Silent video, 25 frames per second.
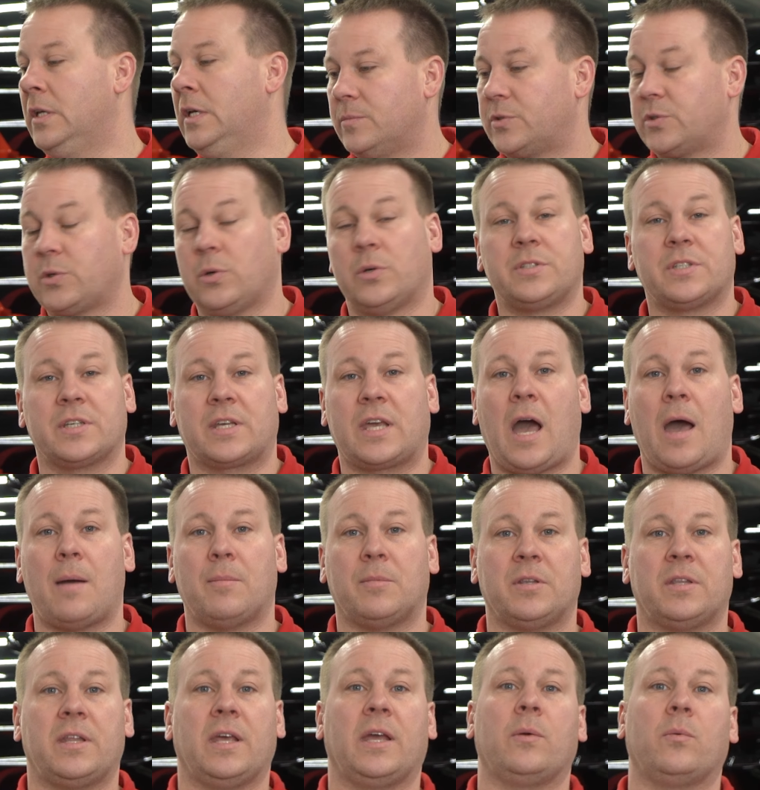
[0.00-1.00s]
So it's a
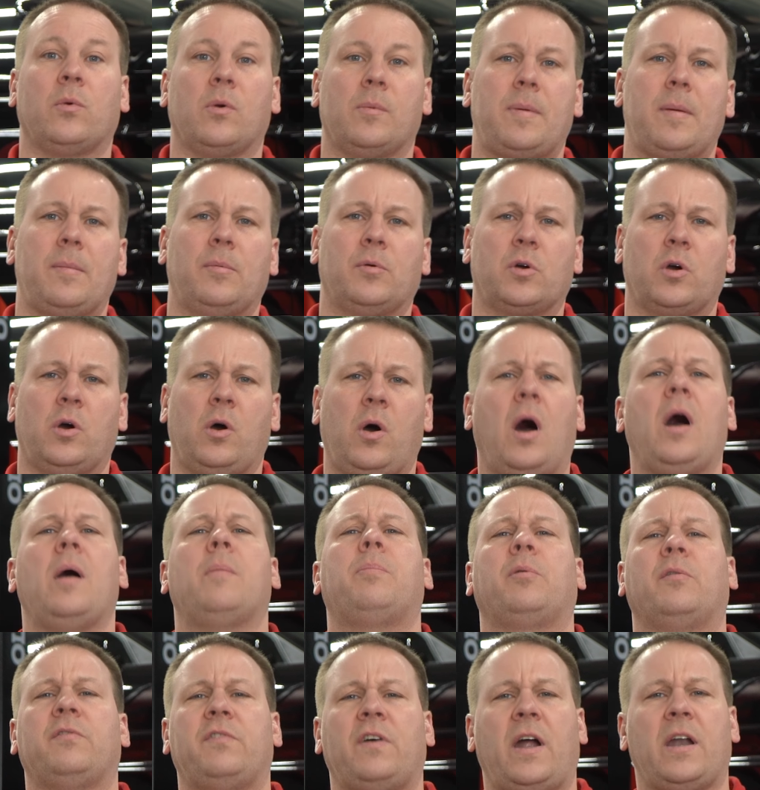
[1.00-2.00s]
common thing where people go, oh, I
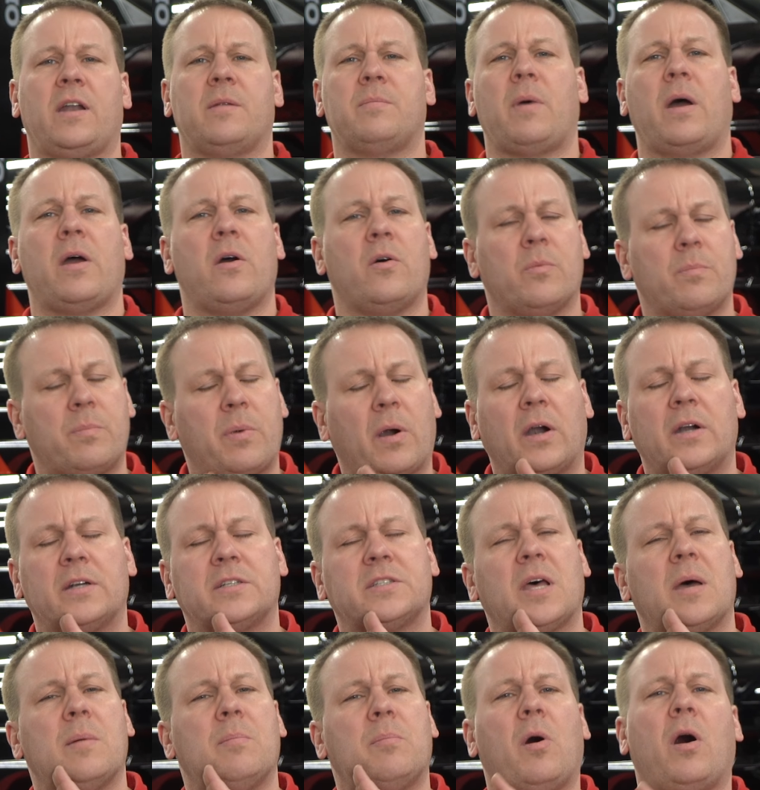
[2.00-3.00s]
provided my own
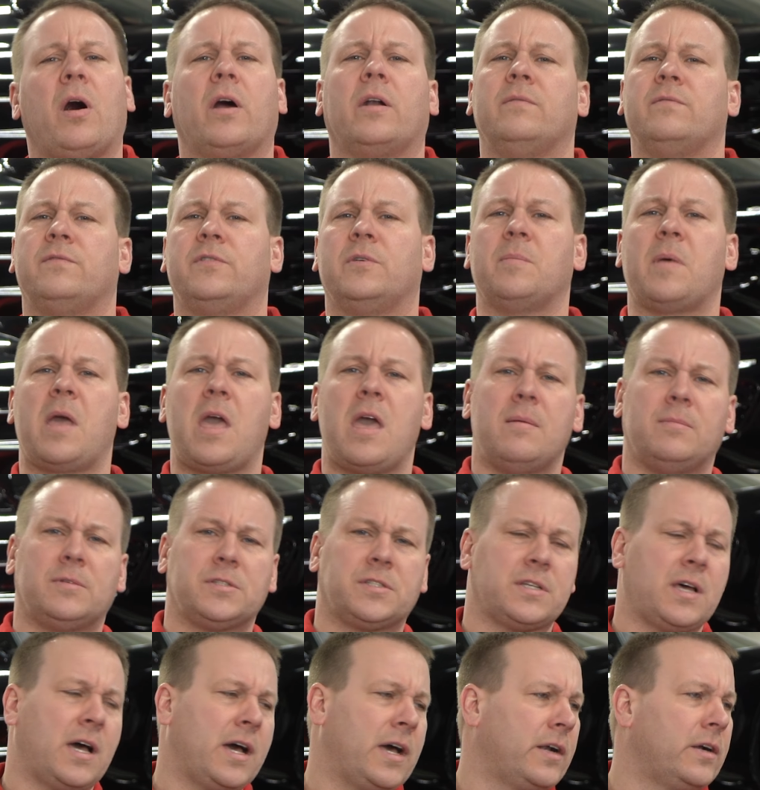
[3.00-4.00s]
parts. I bought them from
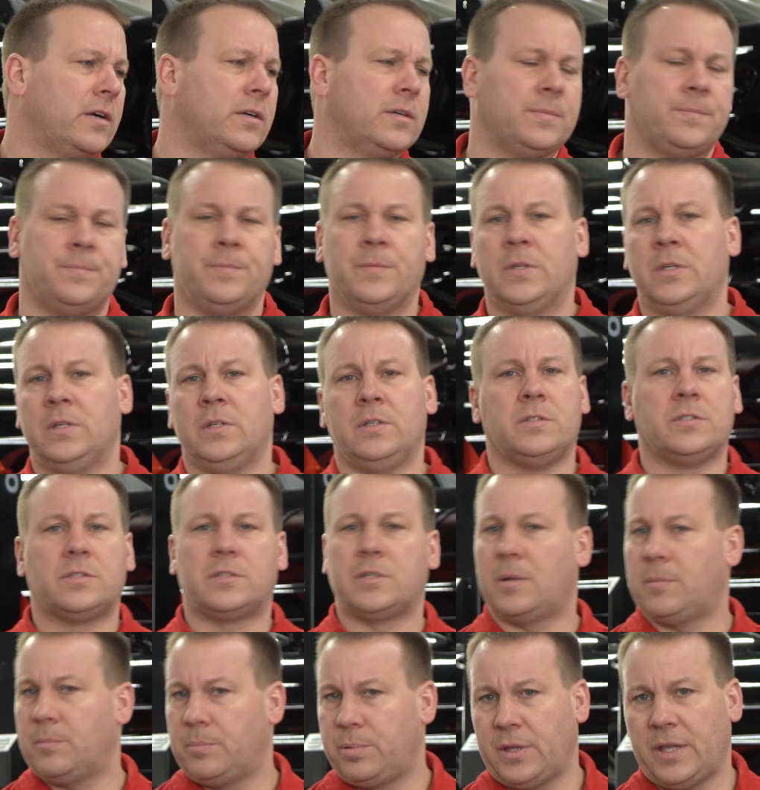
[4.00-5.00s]
Amazon or
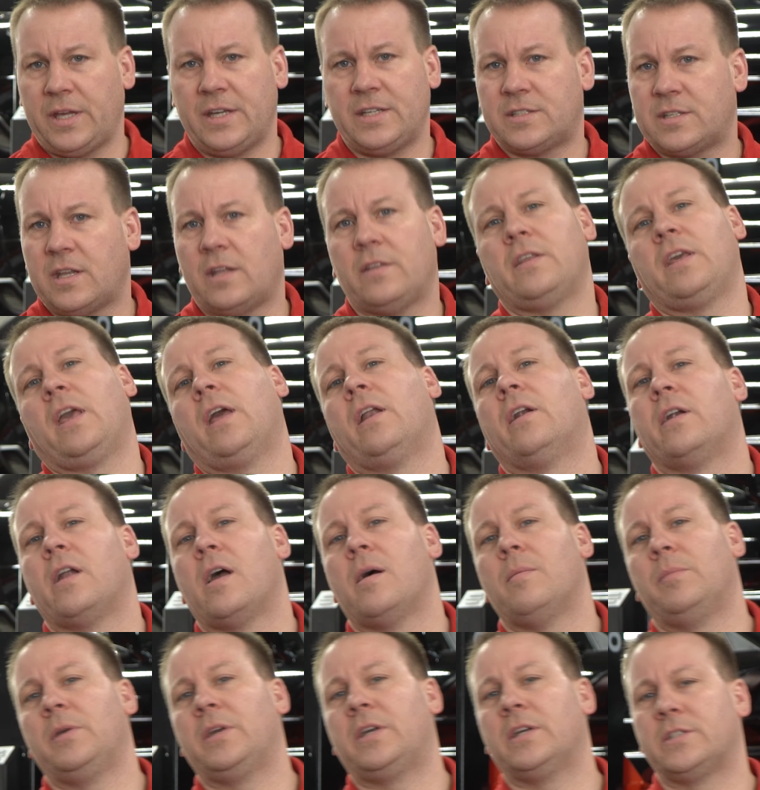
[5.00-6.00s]
someplace on the
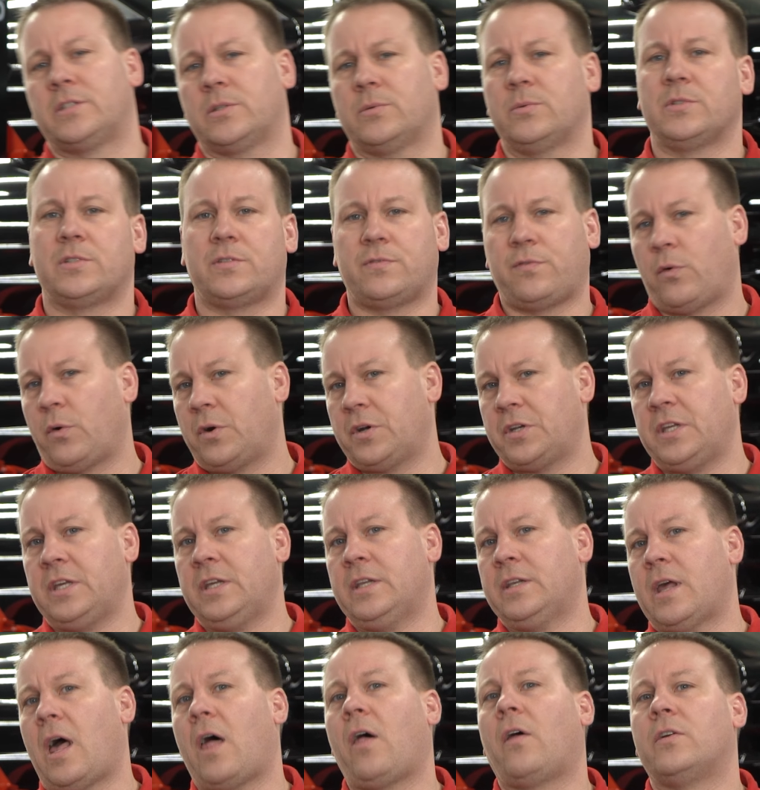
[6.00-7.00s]
internet because it was
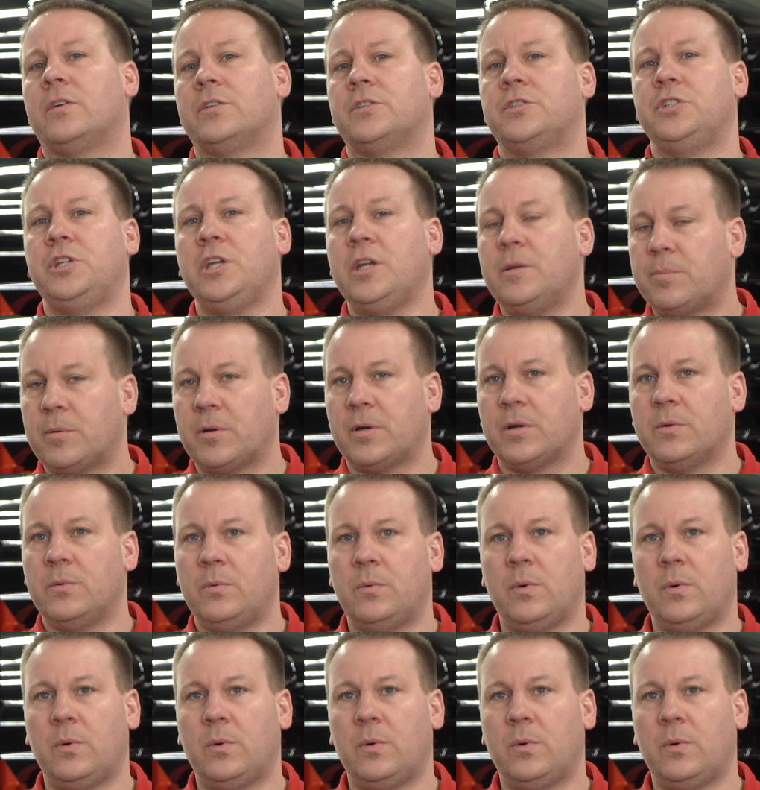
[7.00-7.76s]
$14 cheaper.